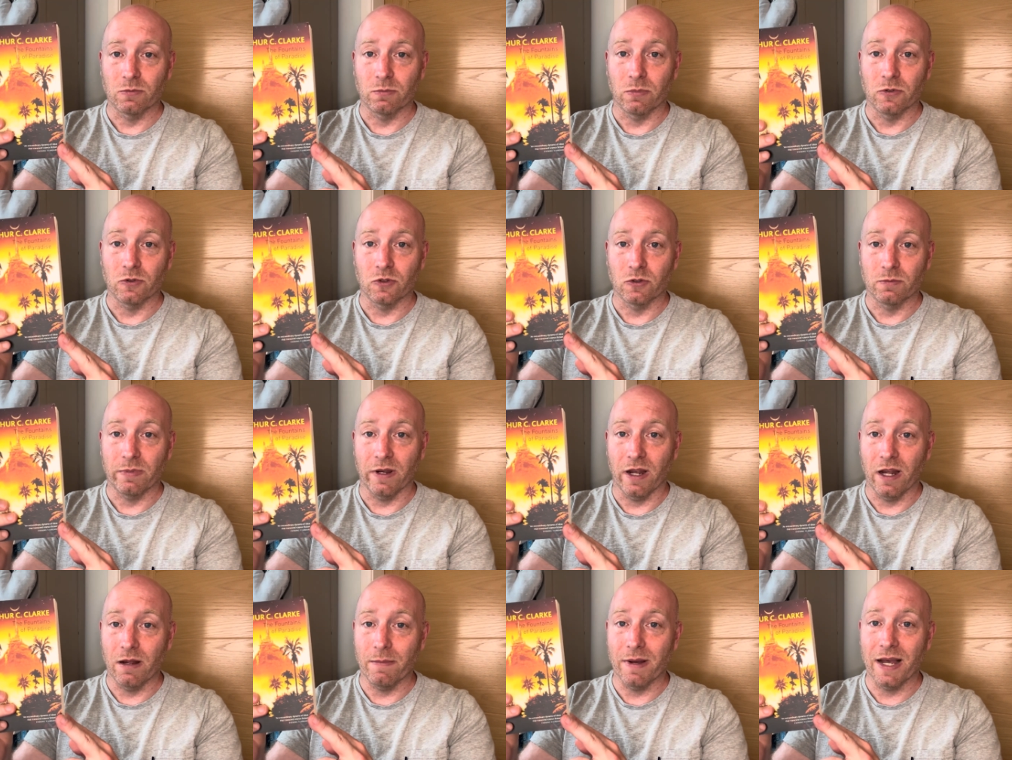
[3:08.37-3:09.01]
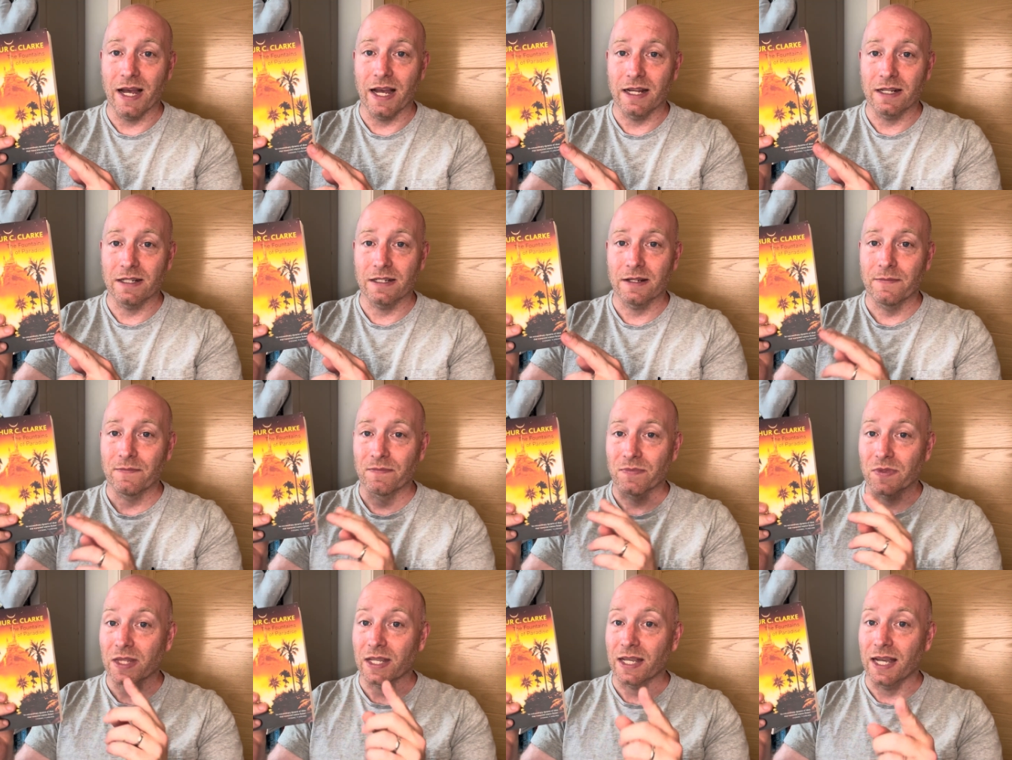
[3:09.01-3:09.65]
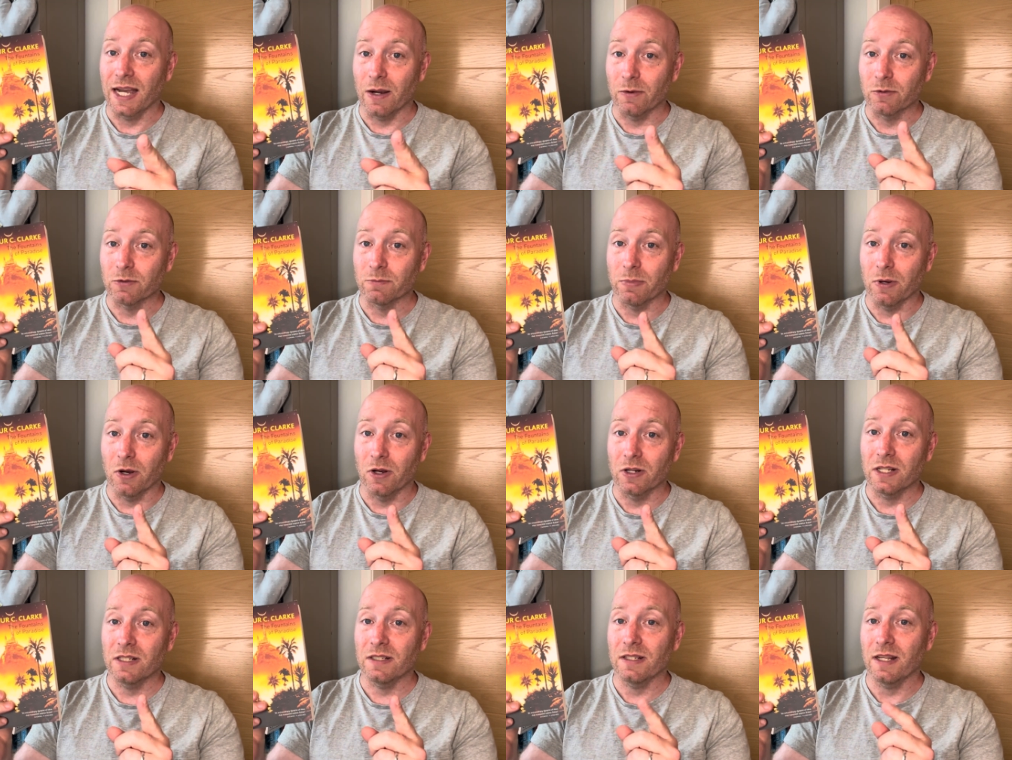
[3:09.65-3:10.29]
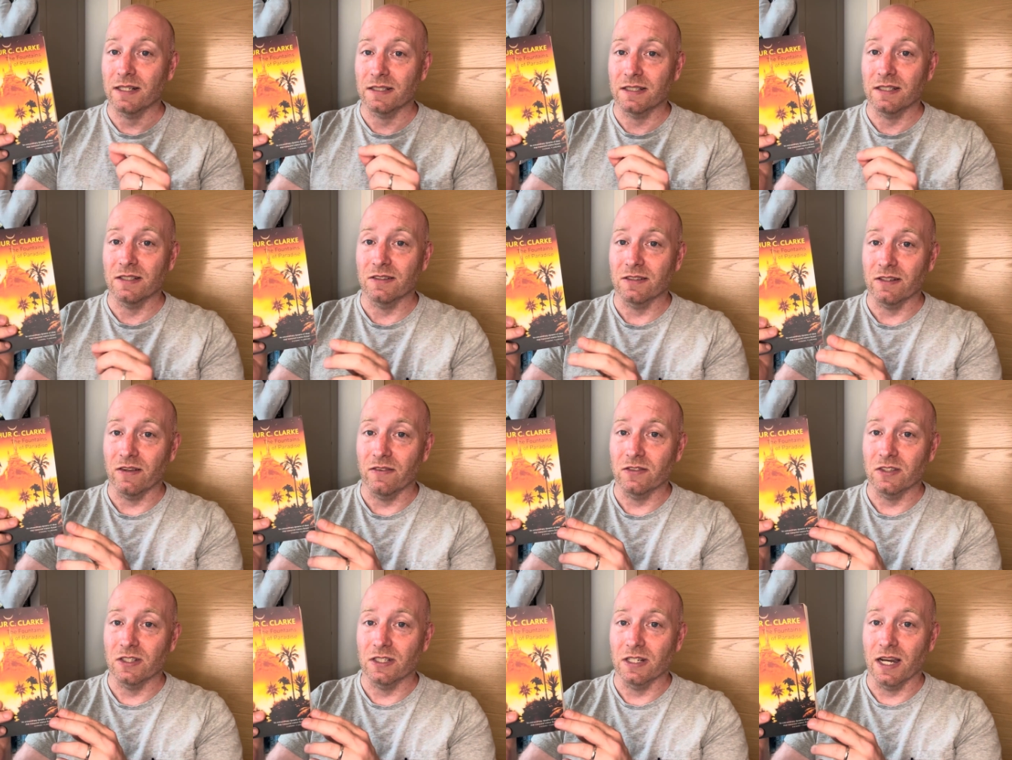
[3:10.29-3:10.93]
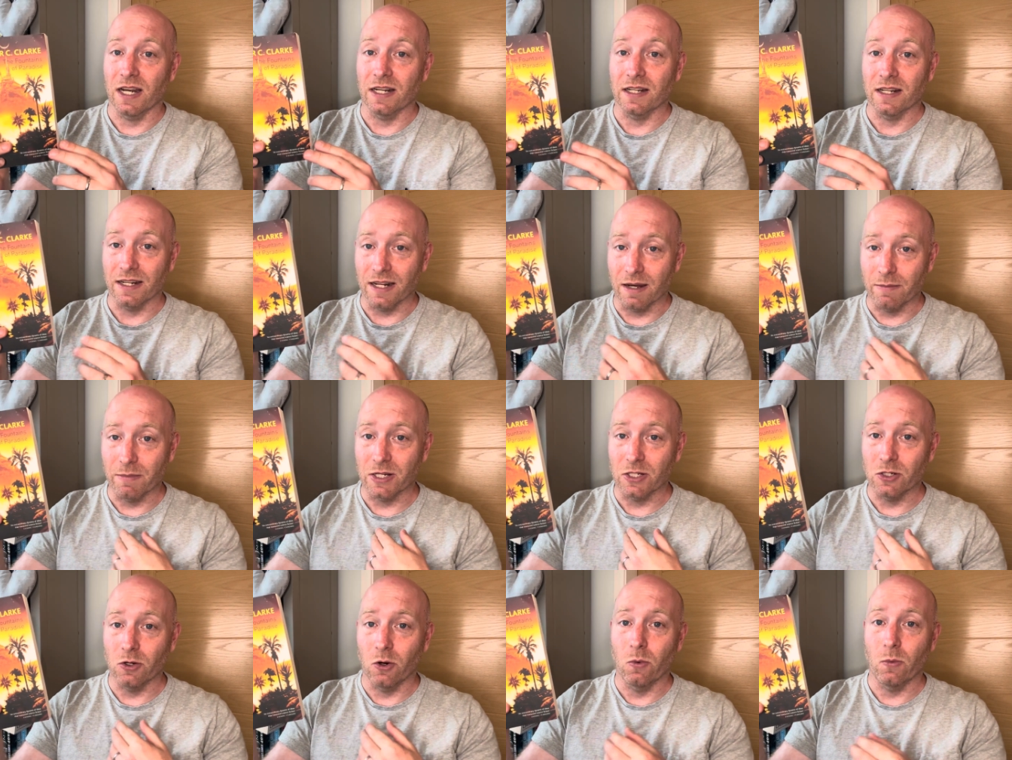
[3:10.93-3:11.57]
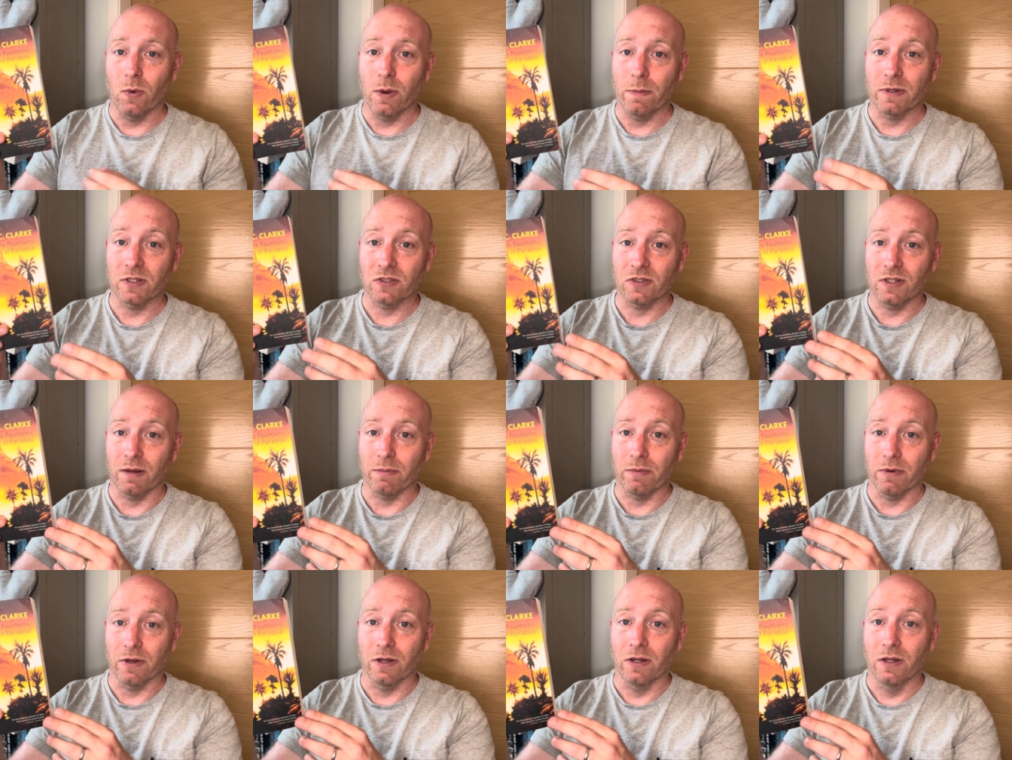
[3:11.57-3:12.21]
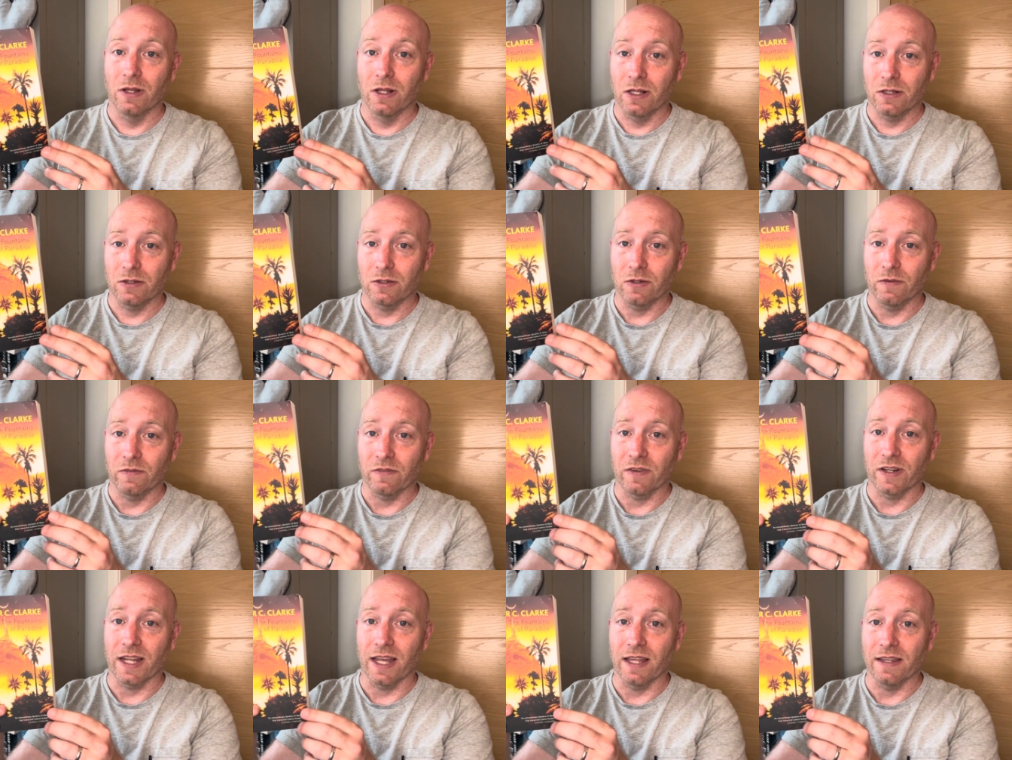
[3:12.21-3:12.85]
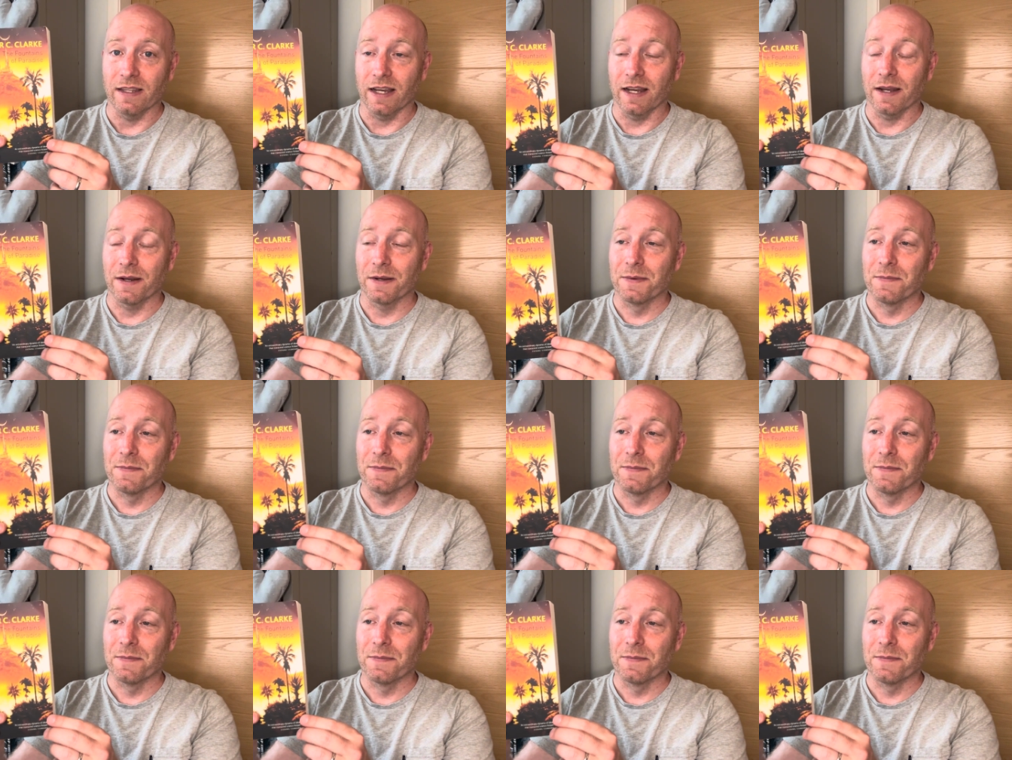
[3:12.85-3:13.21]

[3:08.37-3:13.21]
But just bear in mind, I was born in 1979 and I'm a young whippersnapper. Don't forget that.